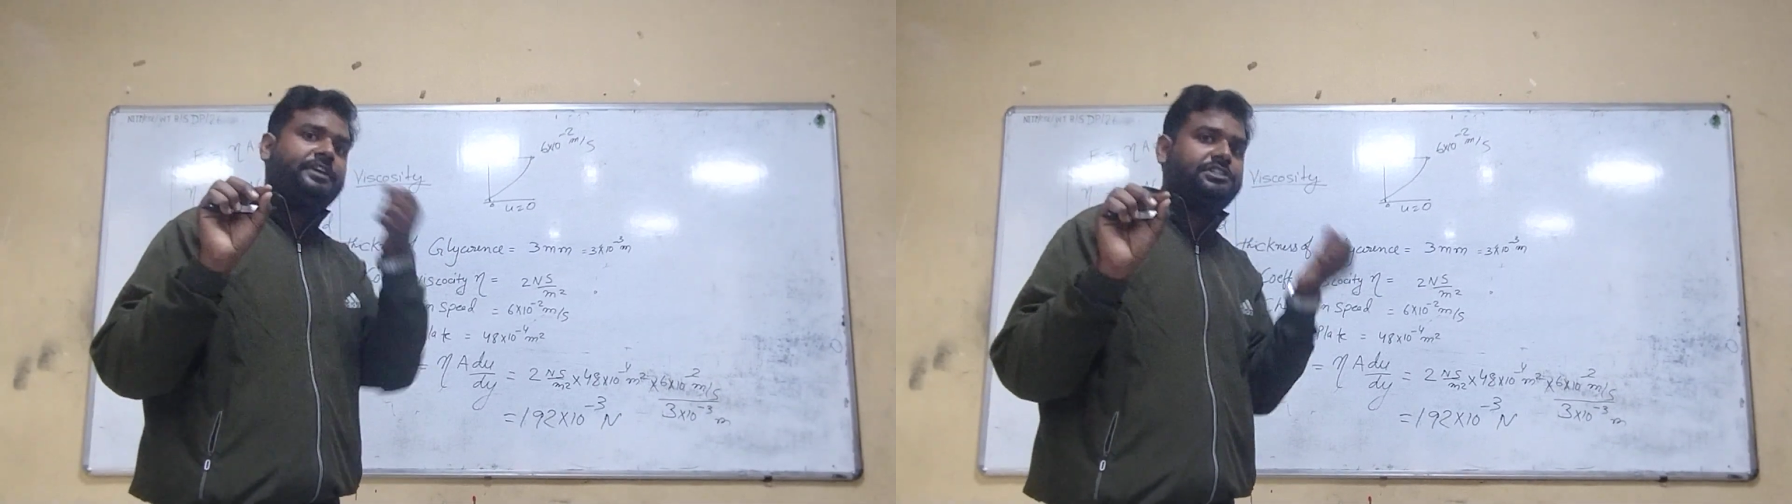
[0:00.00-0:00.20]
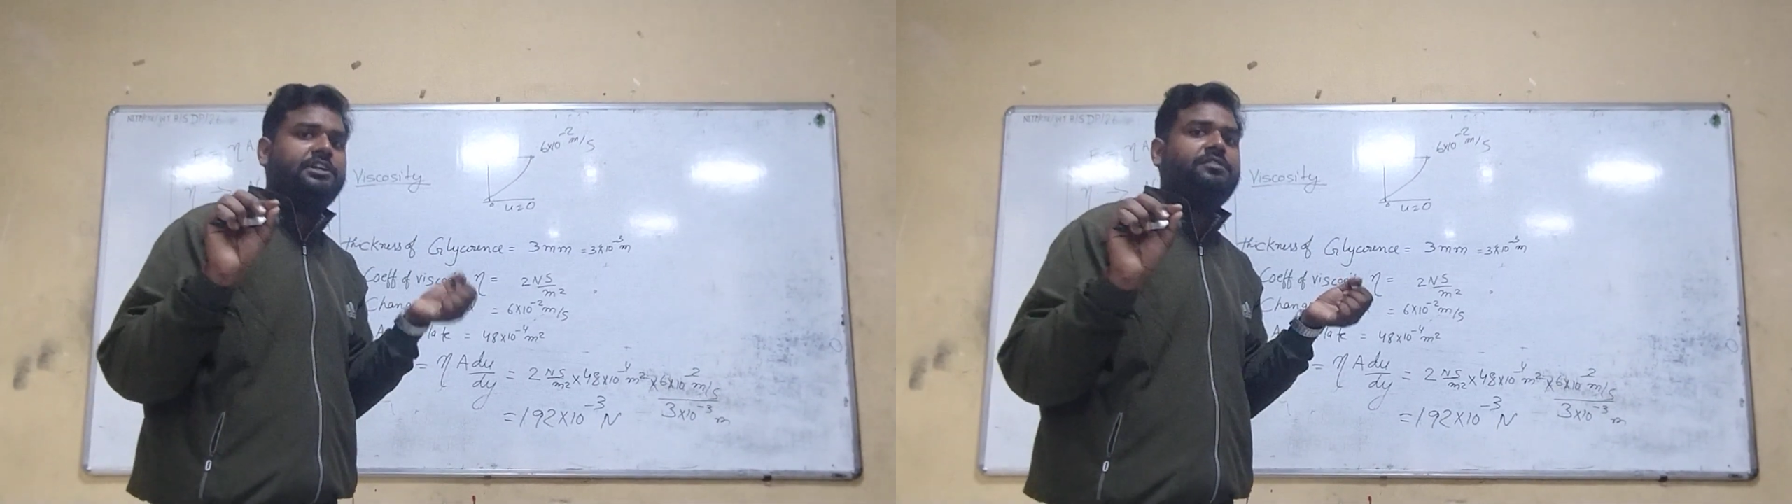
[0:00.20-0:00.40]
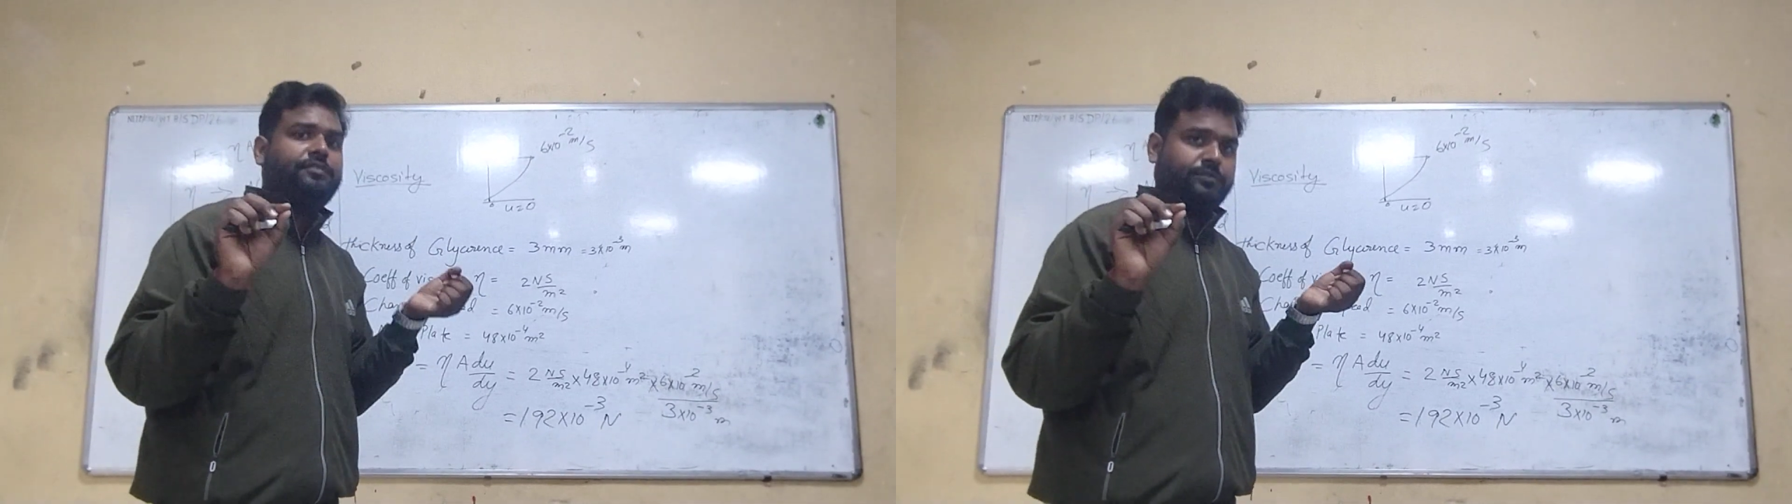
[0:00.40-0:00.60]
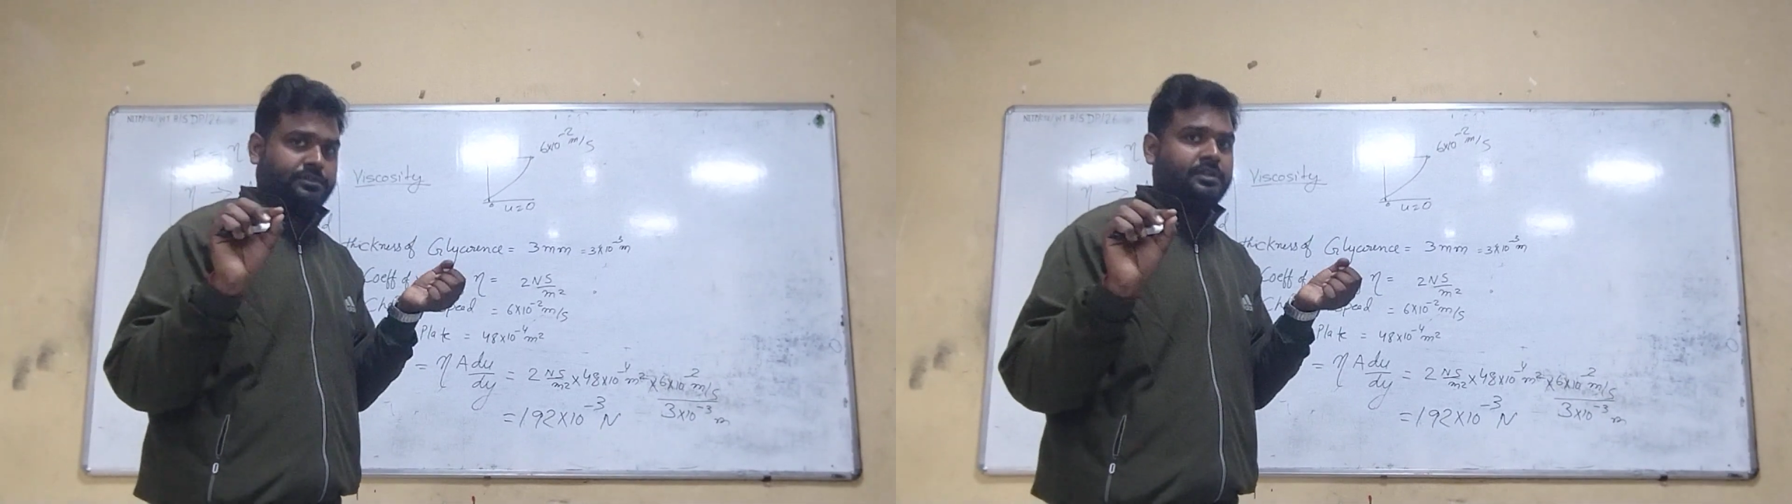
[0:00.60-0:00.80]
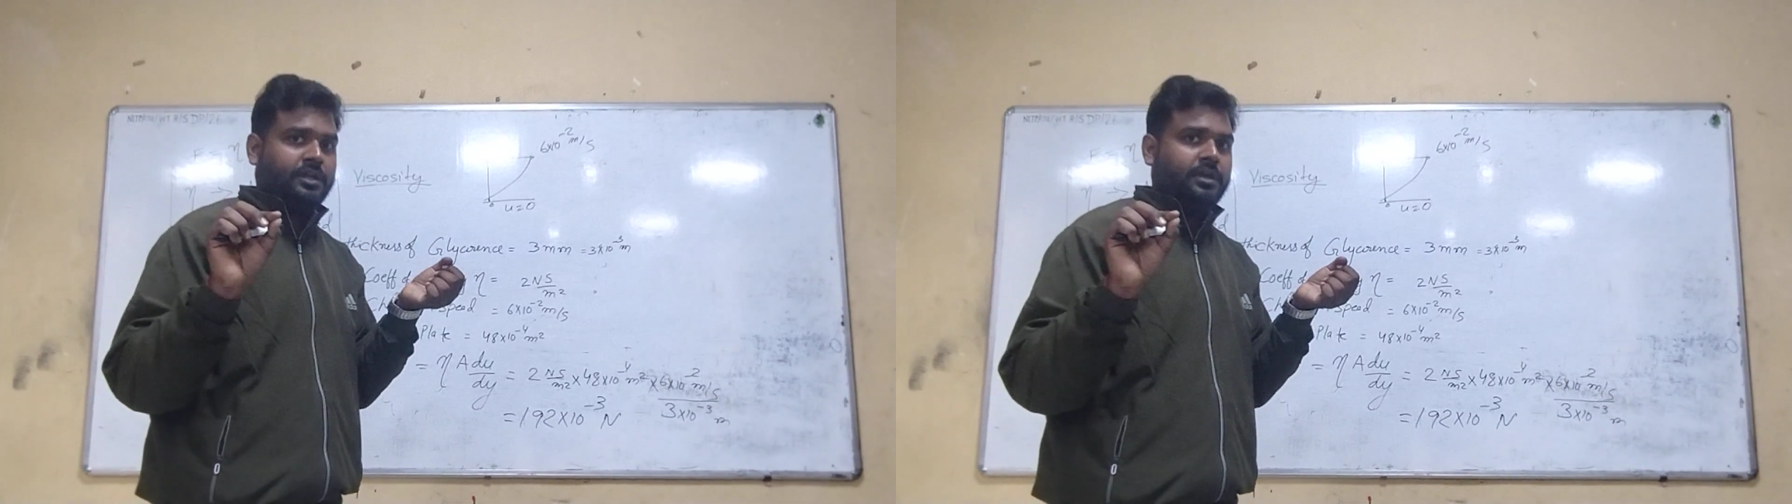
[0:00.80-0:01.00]
frictional
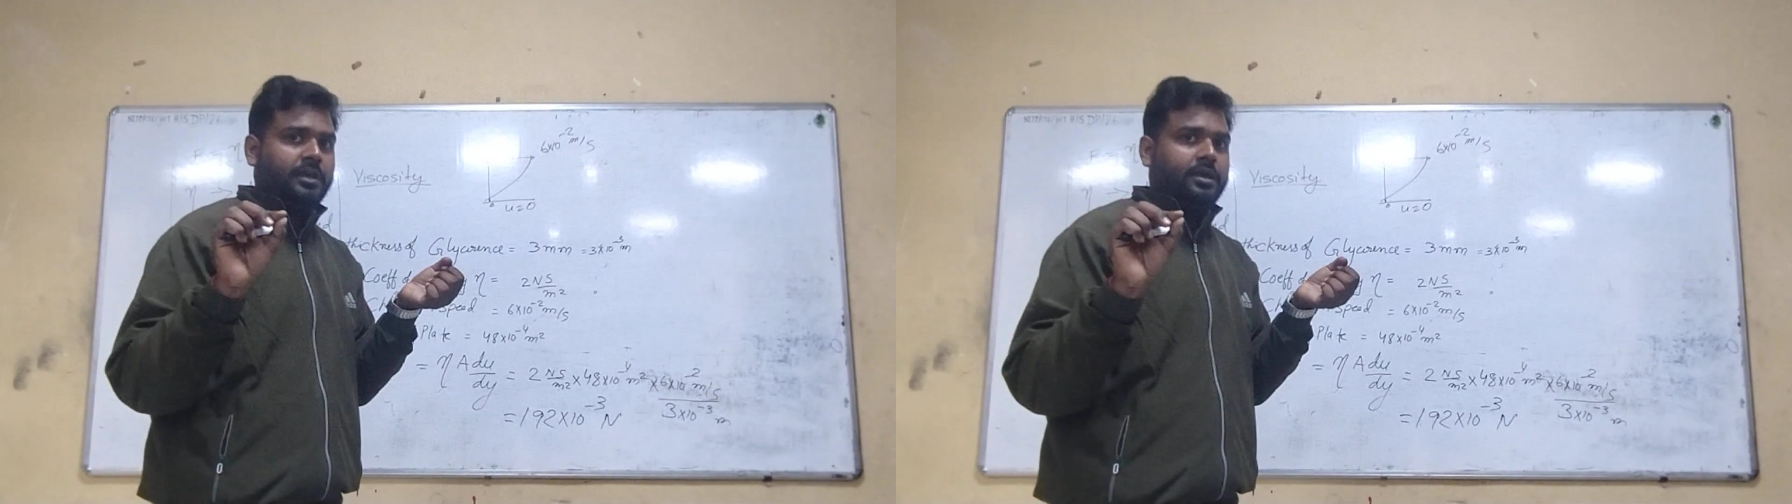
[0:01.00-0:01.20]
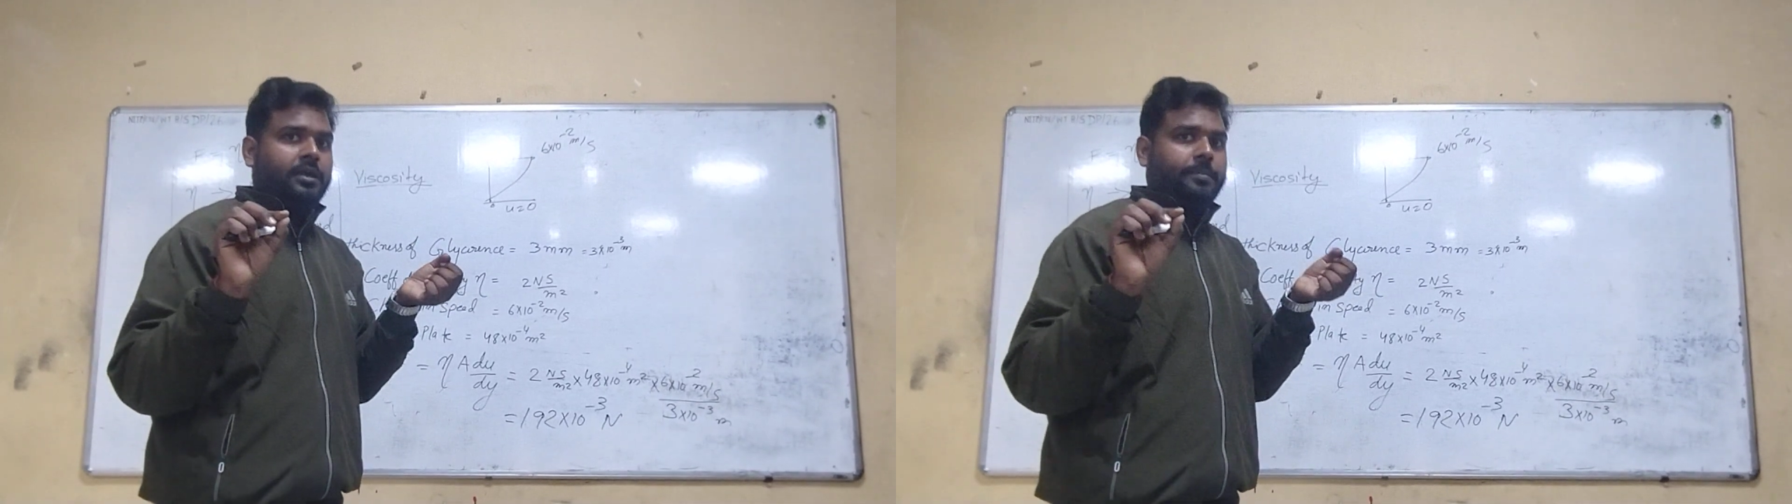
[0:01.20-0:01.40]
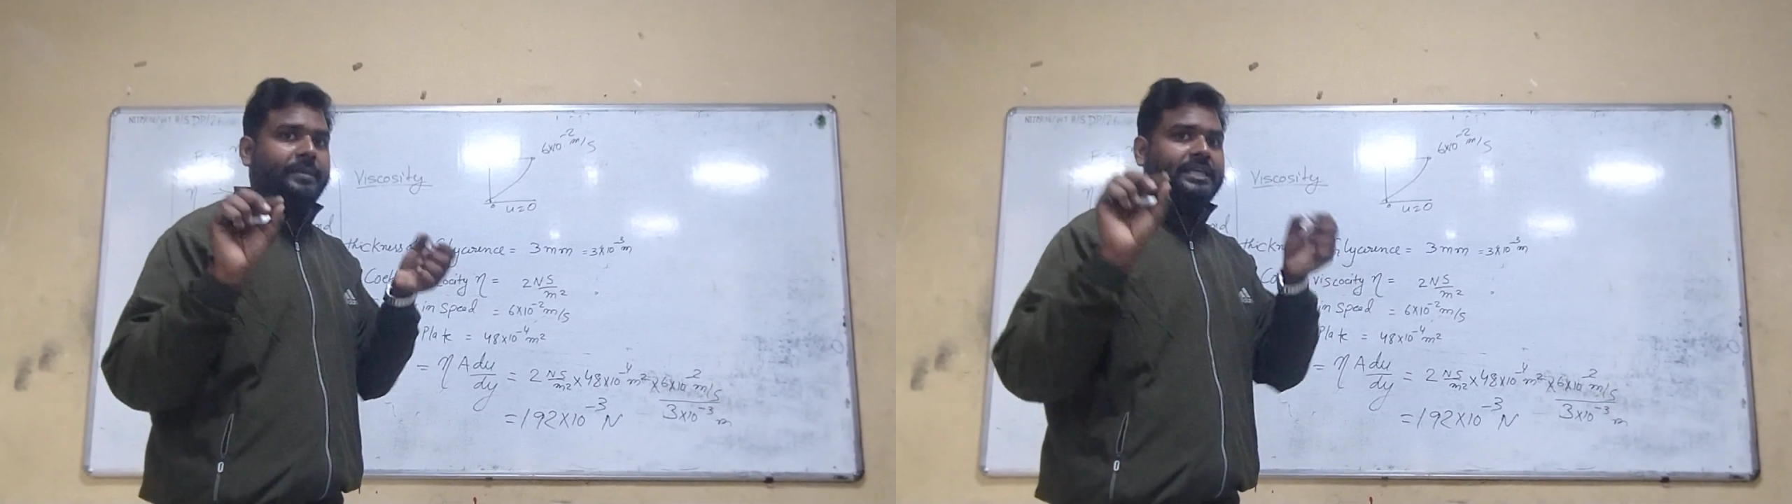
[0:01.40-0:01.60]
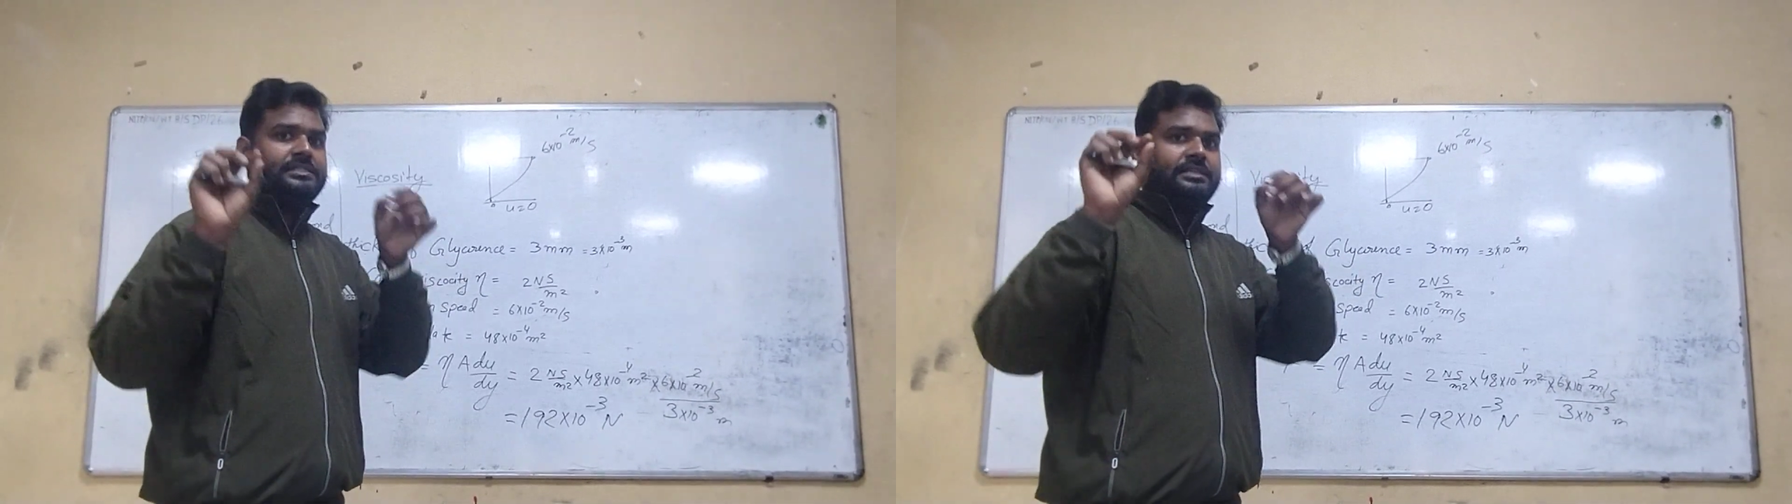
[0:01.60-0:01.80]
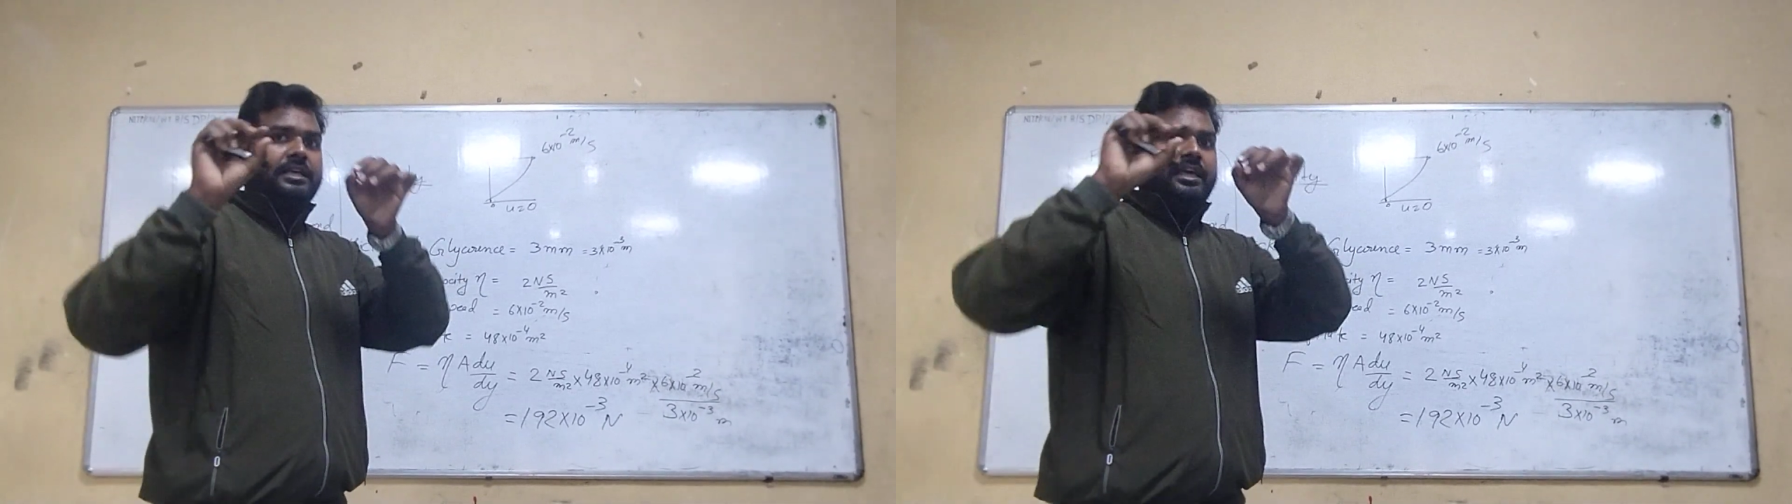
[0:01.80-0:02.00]
force.
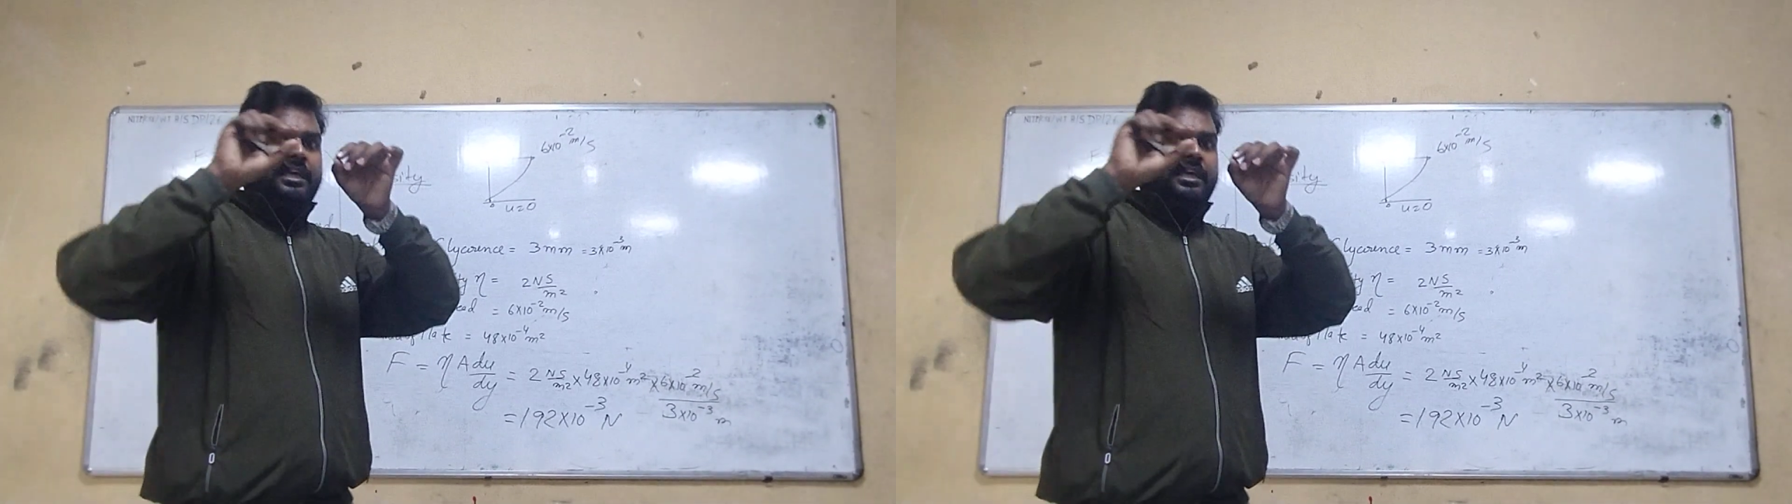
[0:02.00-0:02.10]
Means